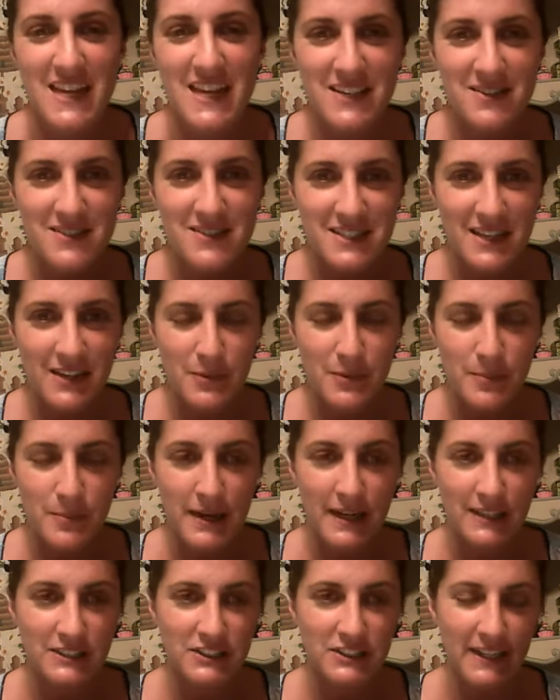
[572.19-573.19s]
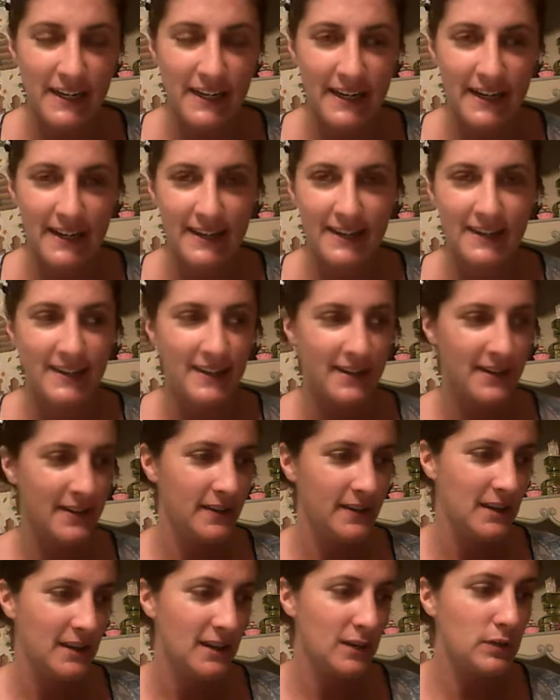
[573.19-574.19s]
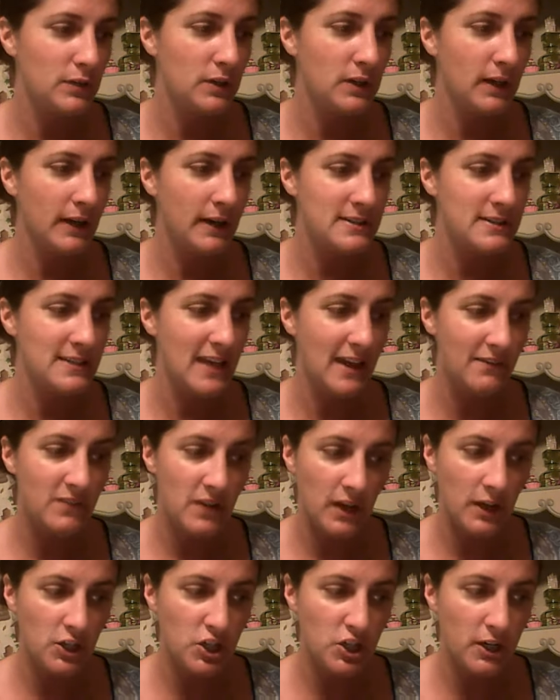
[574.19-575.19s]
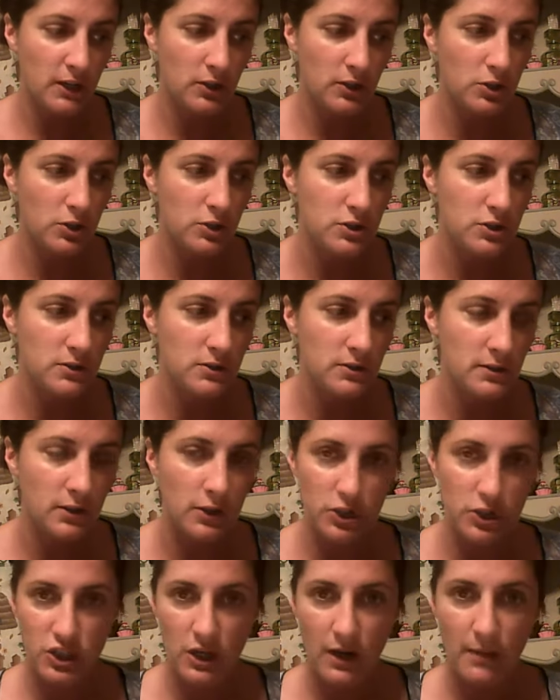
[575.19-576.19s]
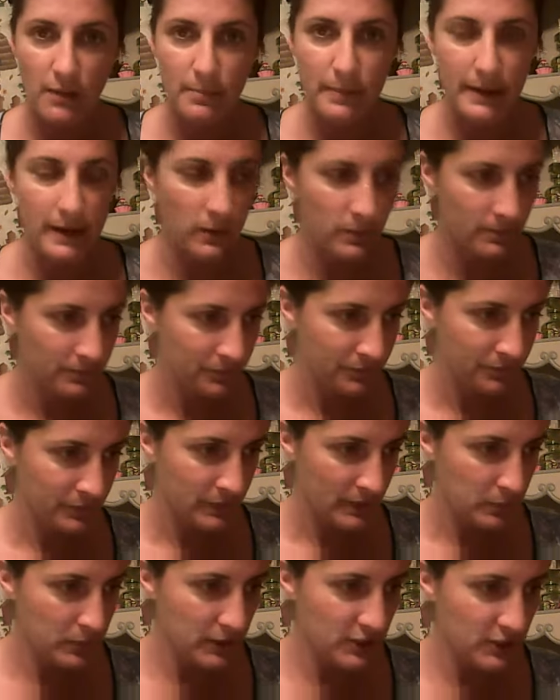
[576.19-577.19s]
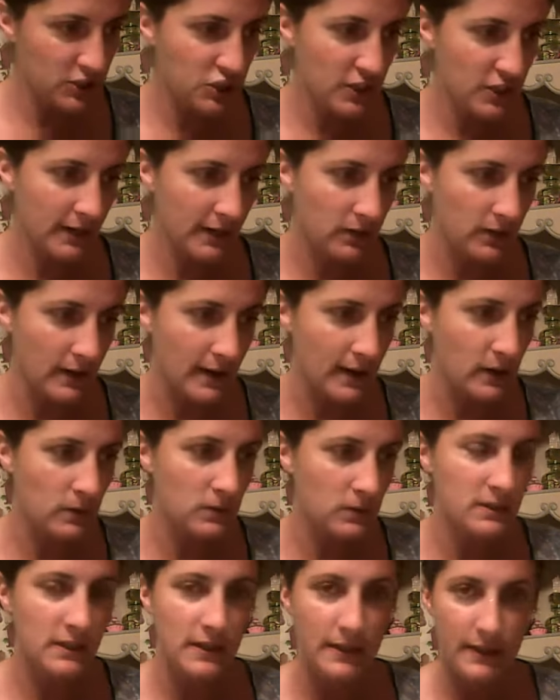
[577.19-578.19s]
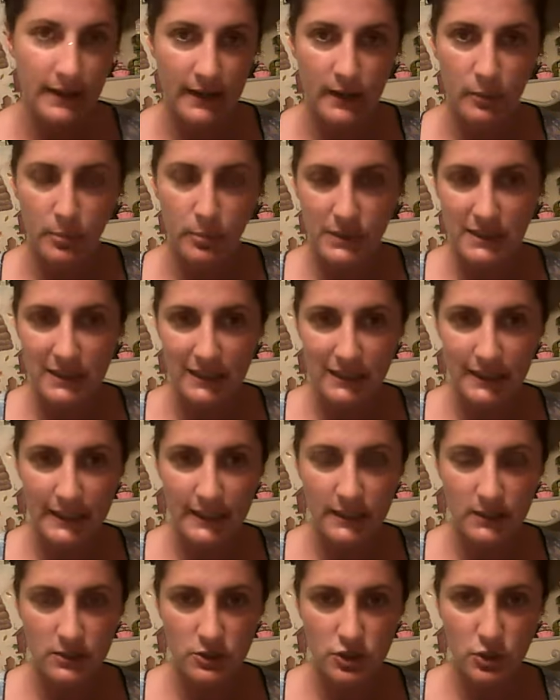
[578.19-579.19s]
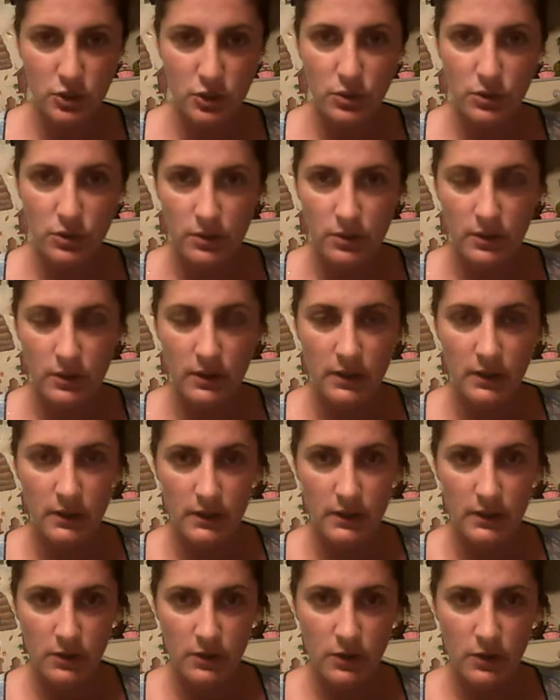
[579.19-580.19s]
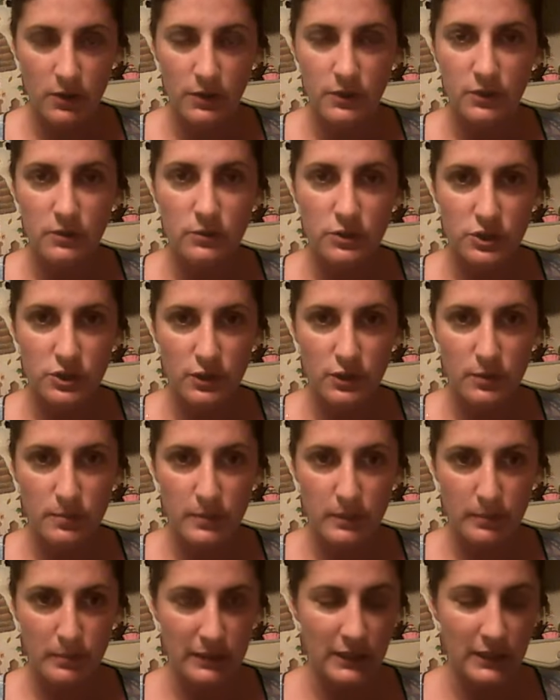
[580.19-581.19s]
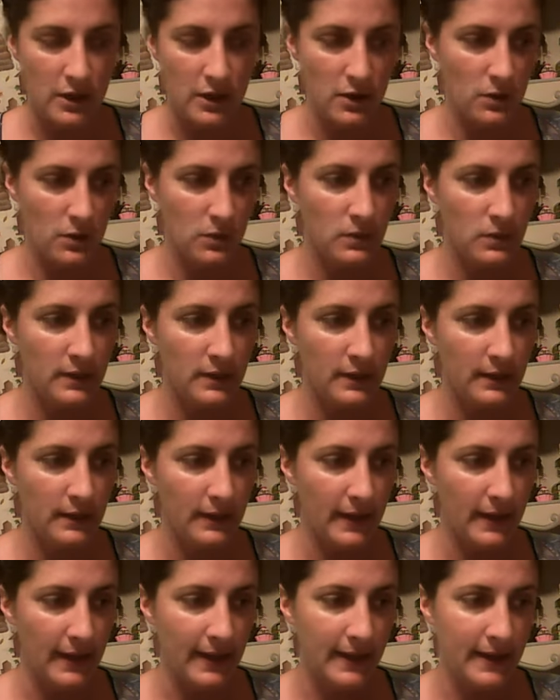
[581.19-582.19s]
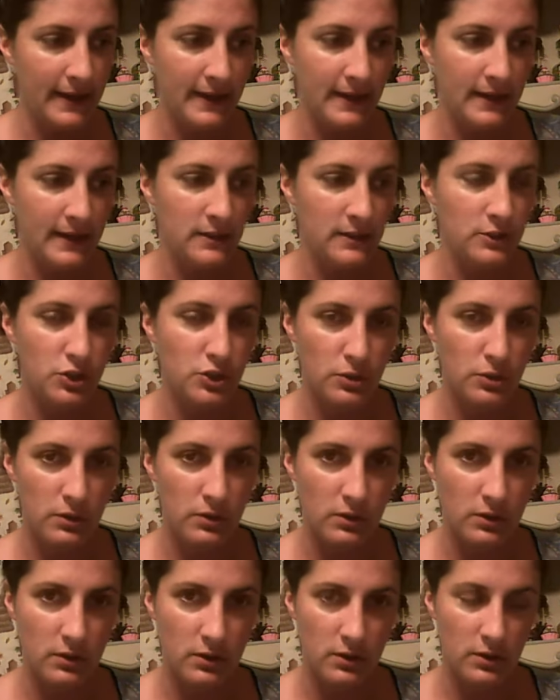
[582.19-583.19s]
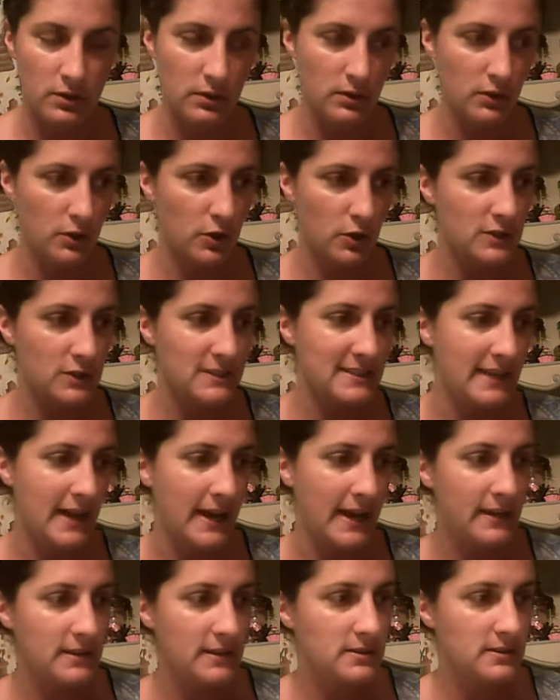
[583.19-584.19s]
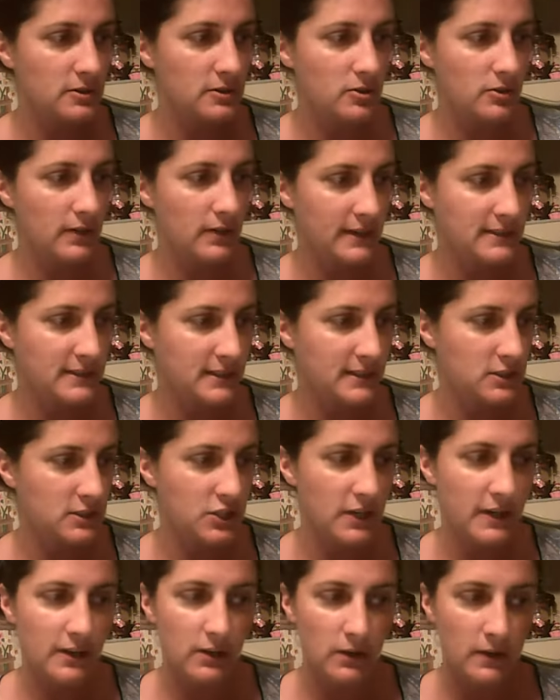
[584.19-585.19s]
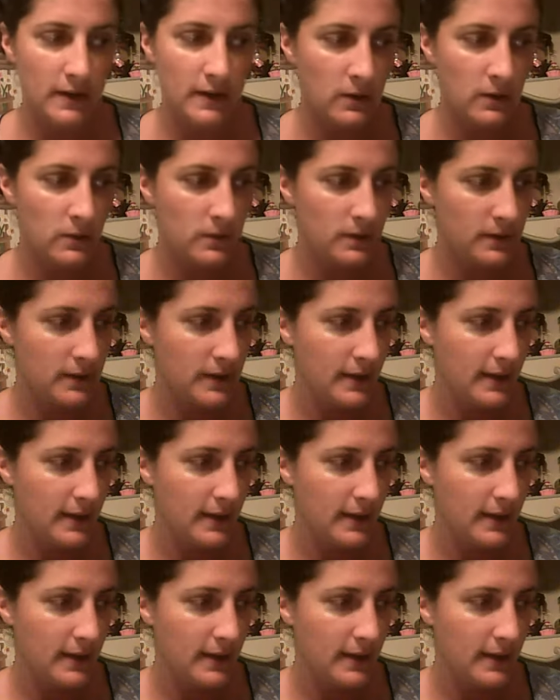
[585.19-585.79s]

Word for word: Thank you so much, and if you guys have not checked her, her shop out, please check her out, and I'll put the link to her, her YouTube below and to her, her site so you guys can check her out